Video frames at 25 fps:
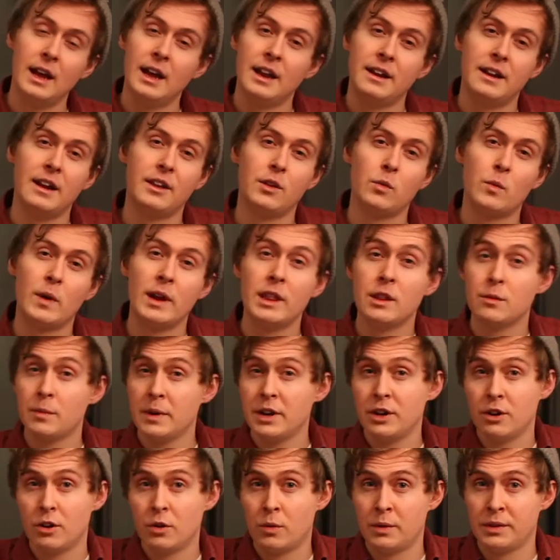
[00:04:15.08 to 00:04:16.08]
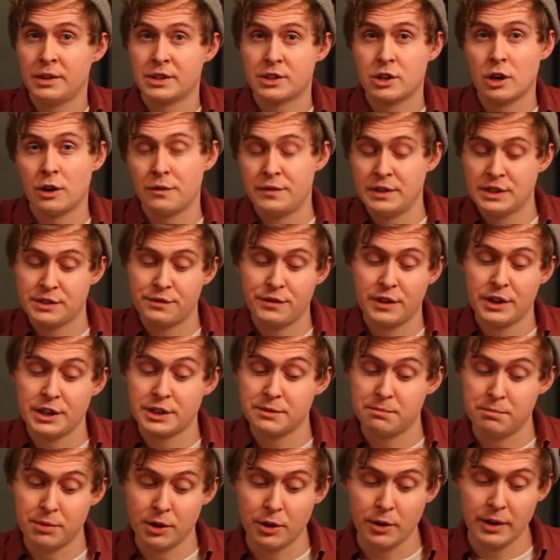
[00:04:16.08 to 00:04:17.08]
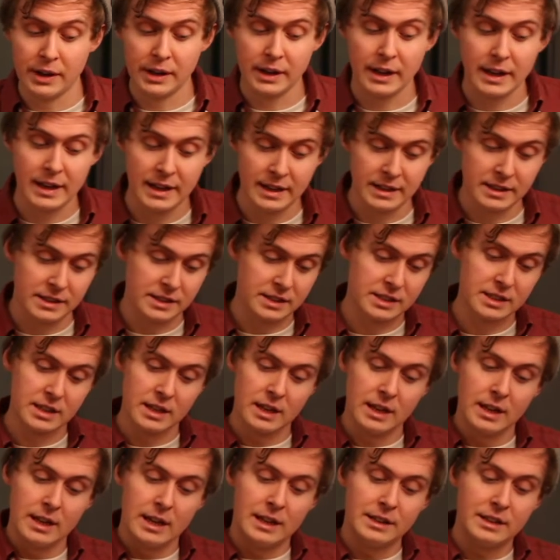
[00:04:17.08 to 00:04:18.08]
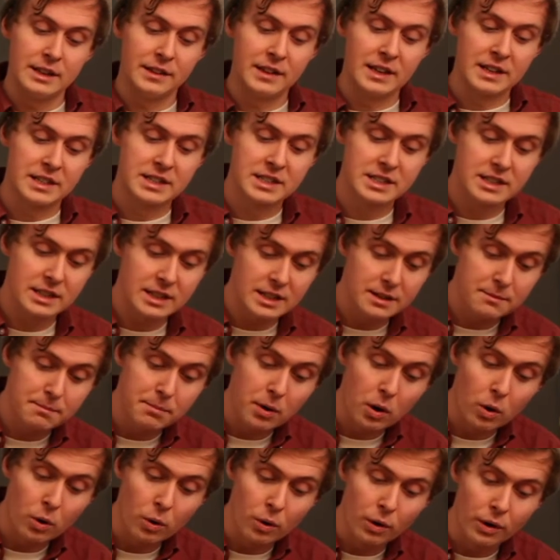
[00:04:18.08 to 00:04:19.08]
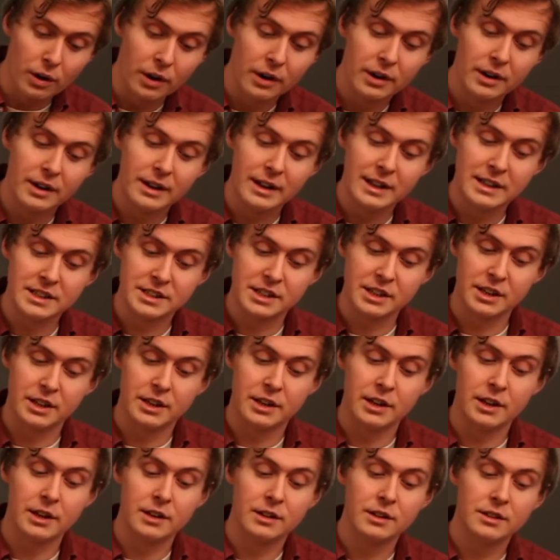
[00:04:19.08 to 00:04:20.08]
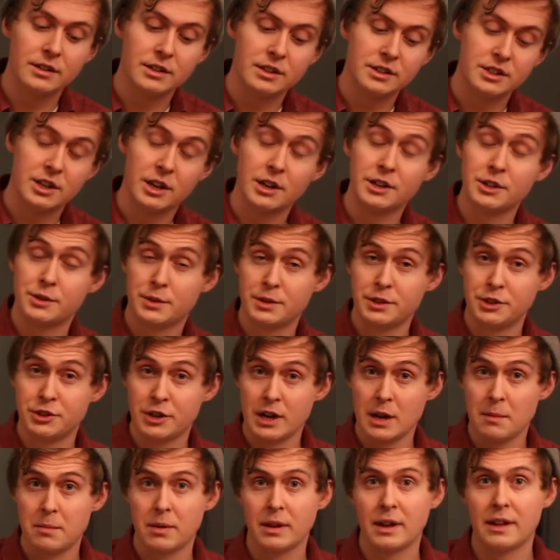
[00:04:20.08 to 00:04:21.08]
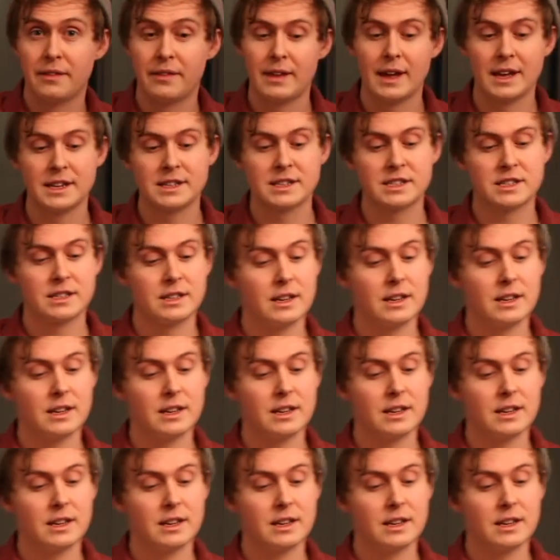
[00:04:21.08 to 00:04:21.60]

Now the way that we know when this coffee is finished brewing is that this pour is going to turn to a drip, and that's